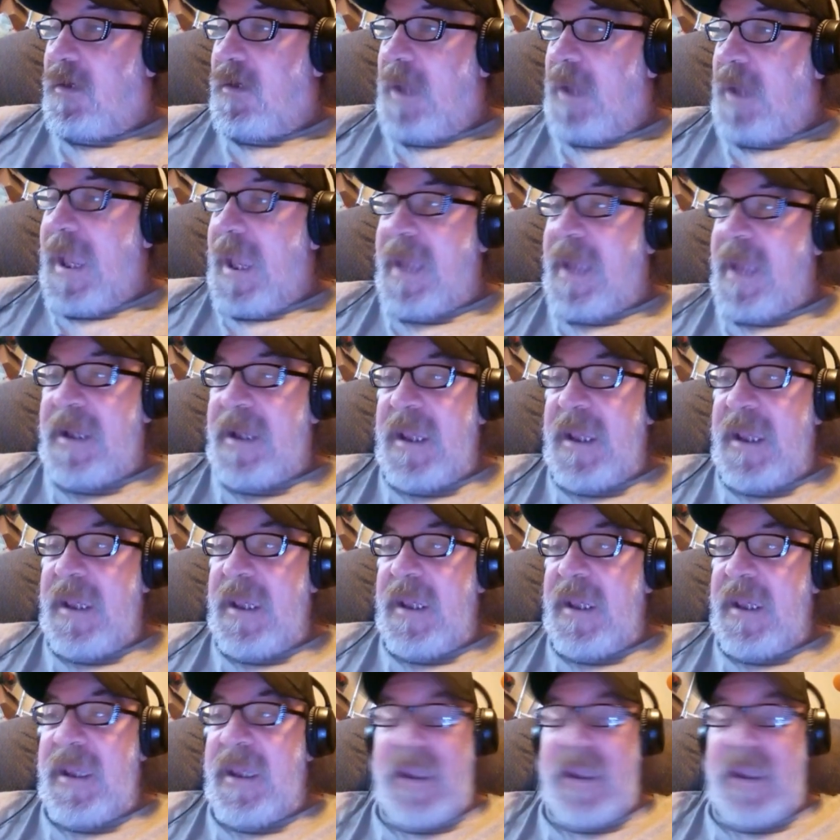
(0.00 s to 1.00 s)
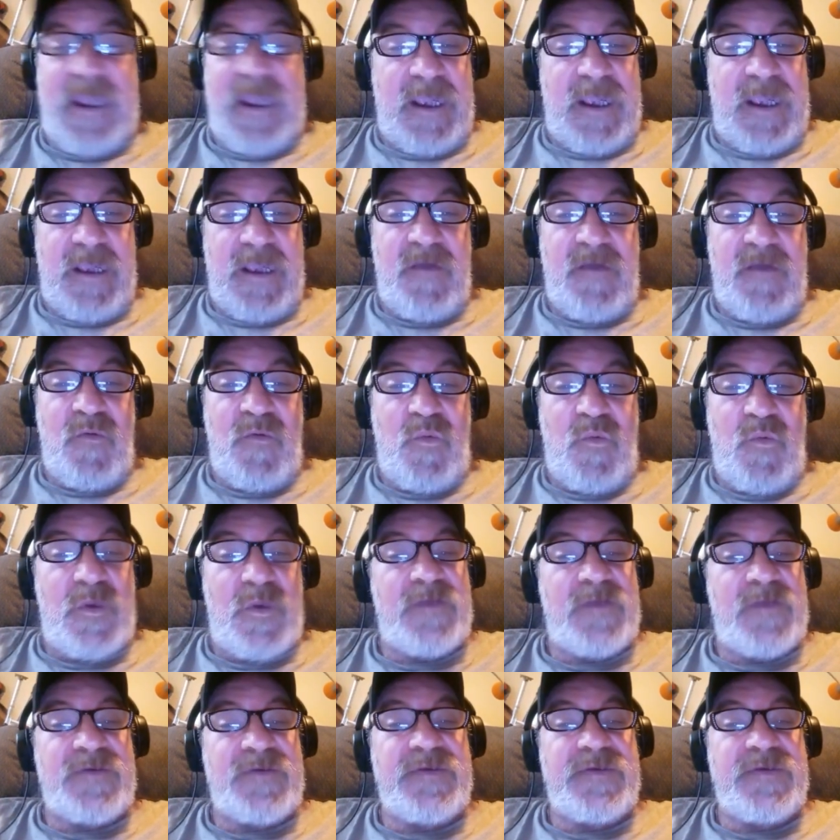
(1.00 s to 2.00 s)
And he
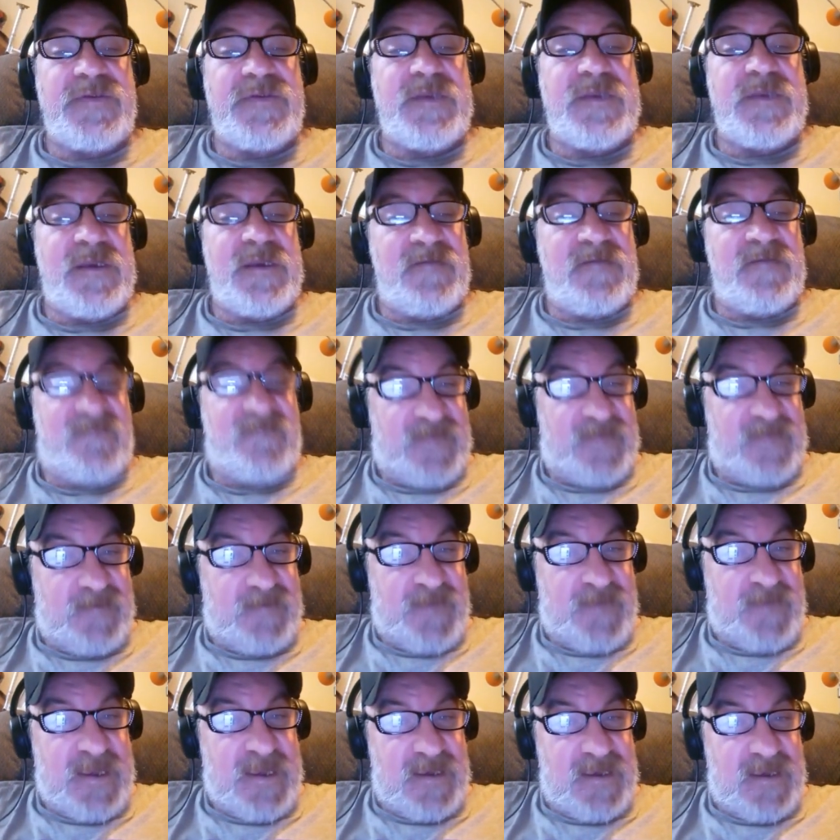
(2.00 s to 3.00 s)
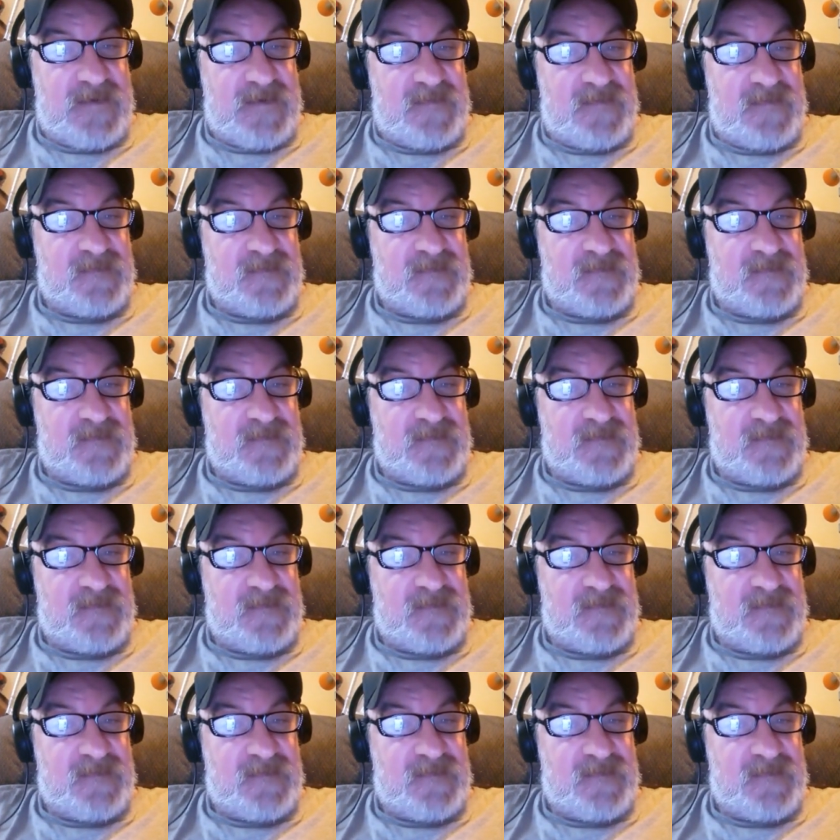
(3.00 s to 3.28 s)
was the MVP.